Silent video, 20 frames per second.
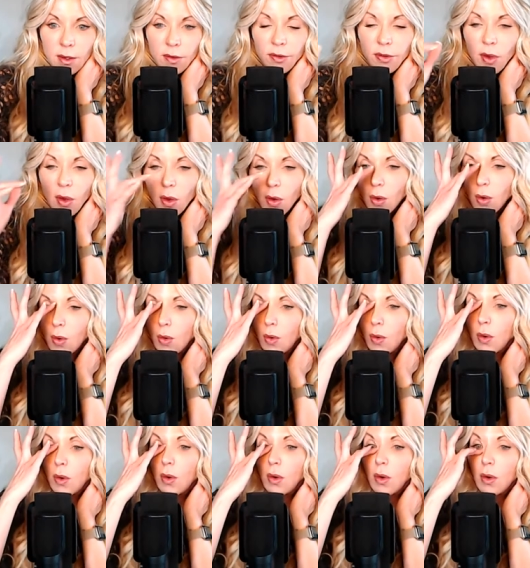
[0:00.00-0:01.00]

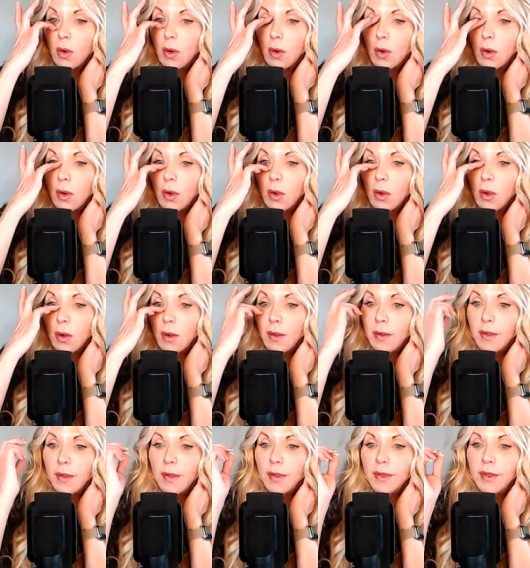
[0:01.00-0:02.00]
So
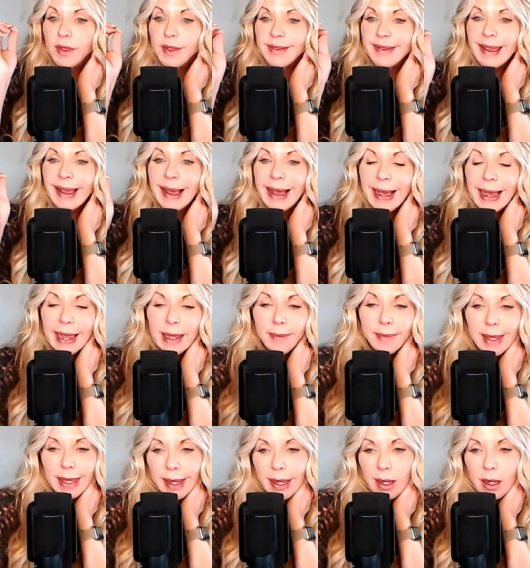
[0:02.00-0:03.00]
the
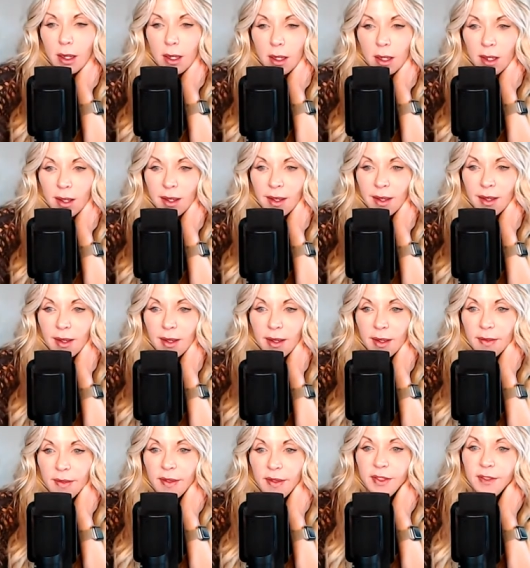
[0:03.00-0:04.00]
timing
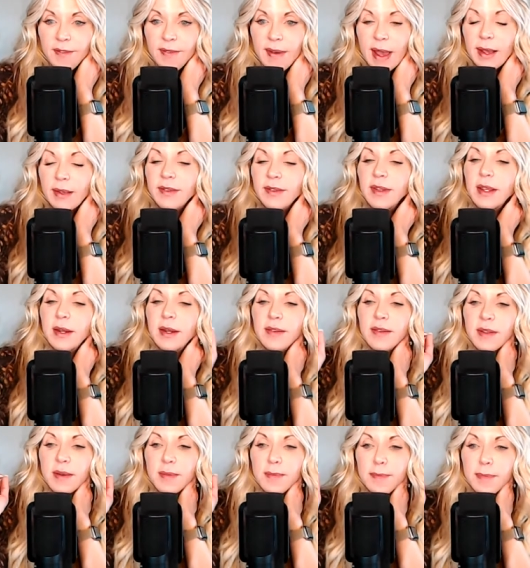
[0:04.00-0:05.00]
that the vaccine
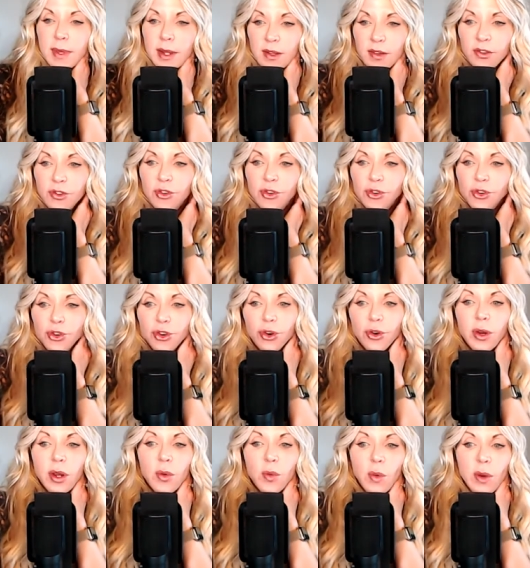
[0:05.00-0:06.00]
is administered
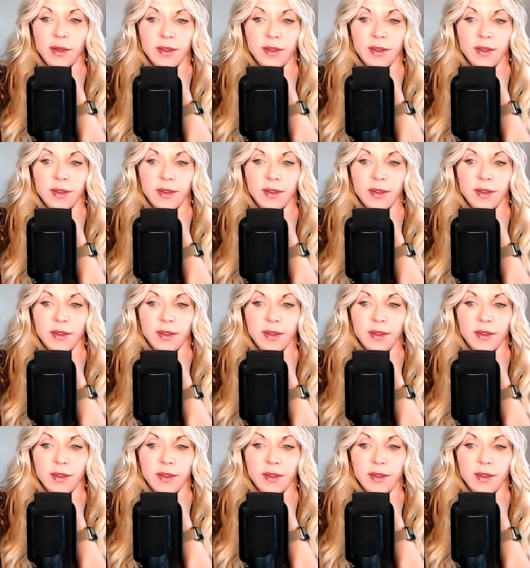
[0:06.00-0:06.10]
during